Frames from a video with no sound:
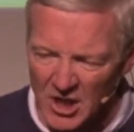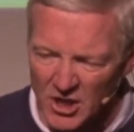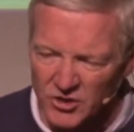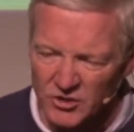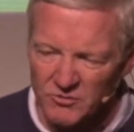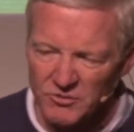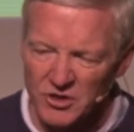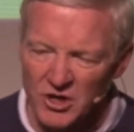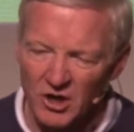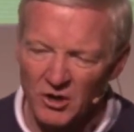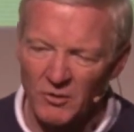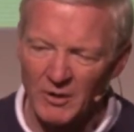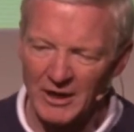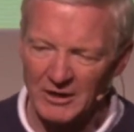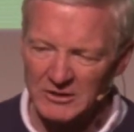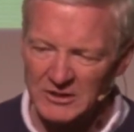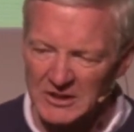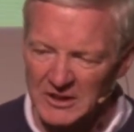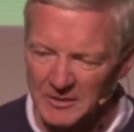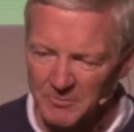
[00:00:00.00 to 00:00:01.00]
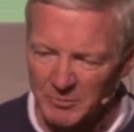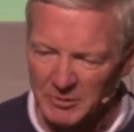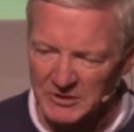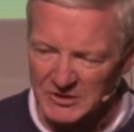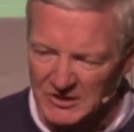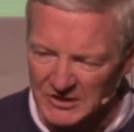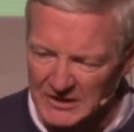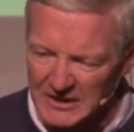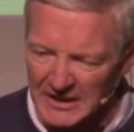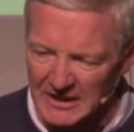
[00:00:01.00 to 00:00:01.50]
You know our
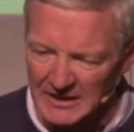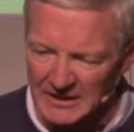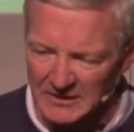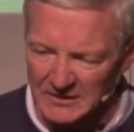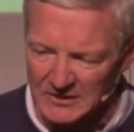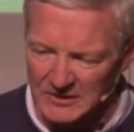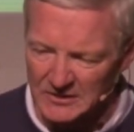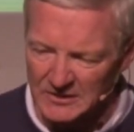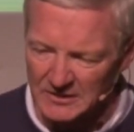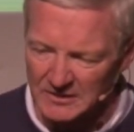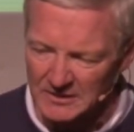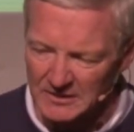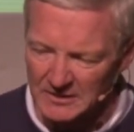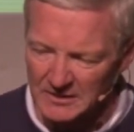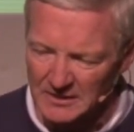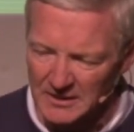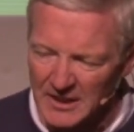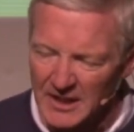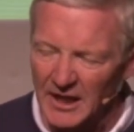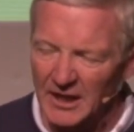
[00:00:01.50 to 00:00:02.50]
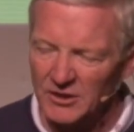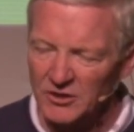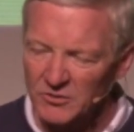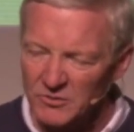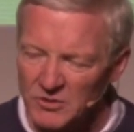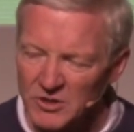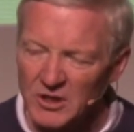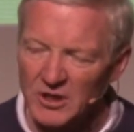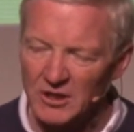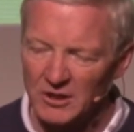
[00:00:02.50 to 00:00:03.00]
deepest needs, and you
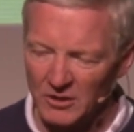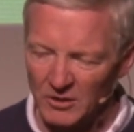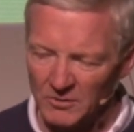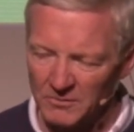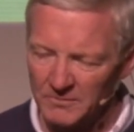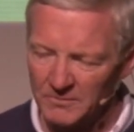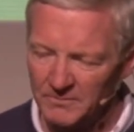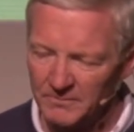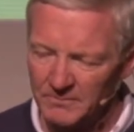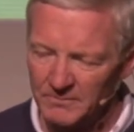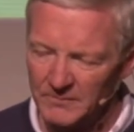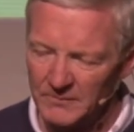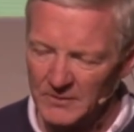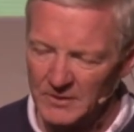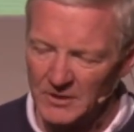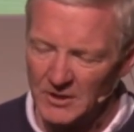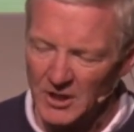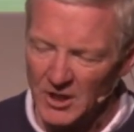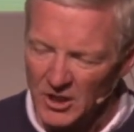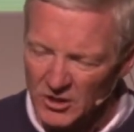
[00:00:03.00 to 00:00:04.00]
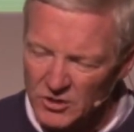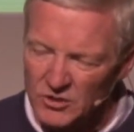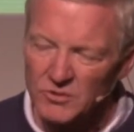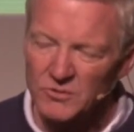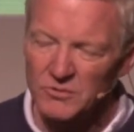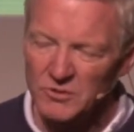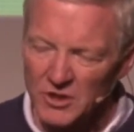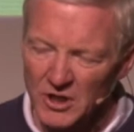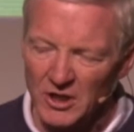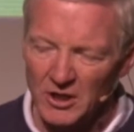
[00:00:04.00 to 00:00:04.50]
know,
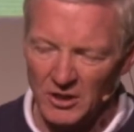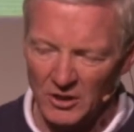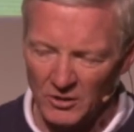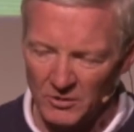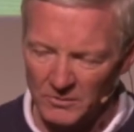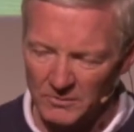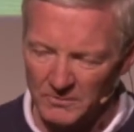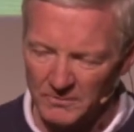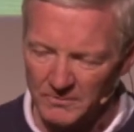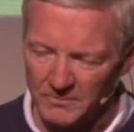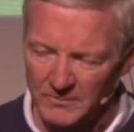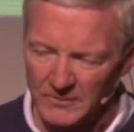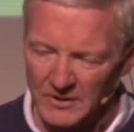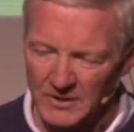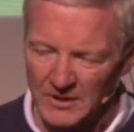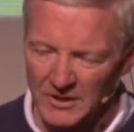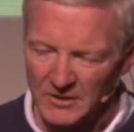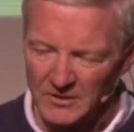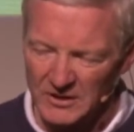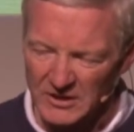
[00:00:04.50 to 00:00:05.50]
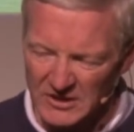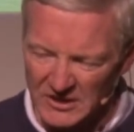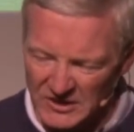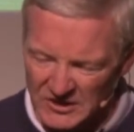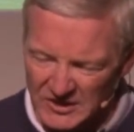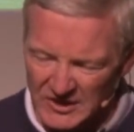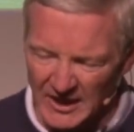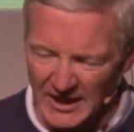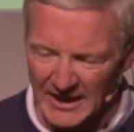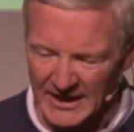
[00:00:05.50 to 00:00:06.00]
you know the
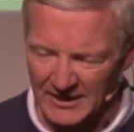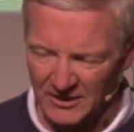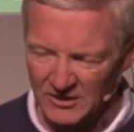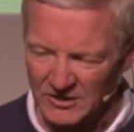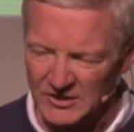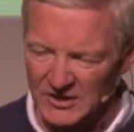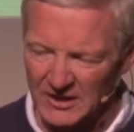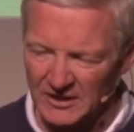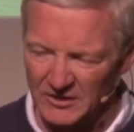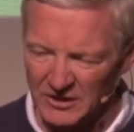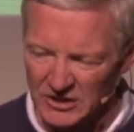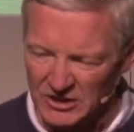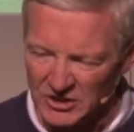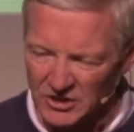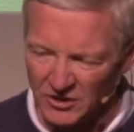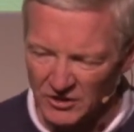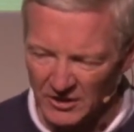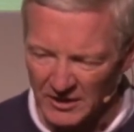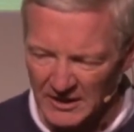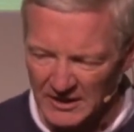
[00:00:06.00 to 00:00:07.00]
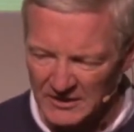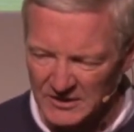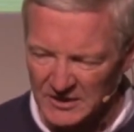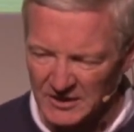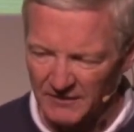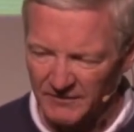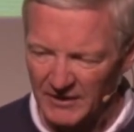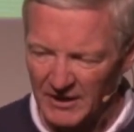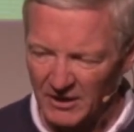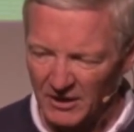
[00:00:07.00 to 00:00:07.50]
desires and the yearnings
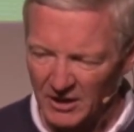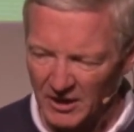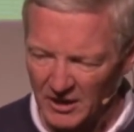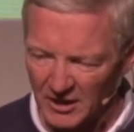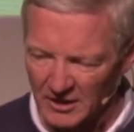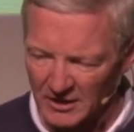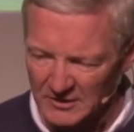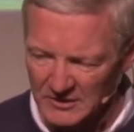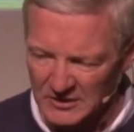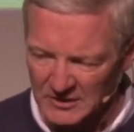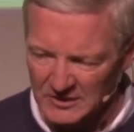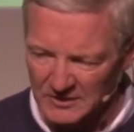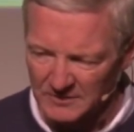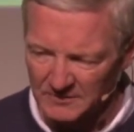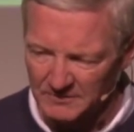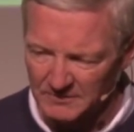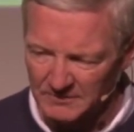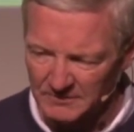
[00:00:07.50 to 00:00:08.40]
of our hearts.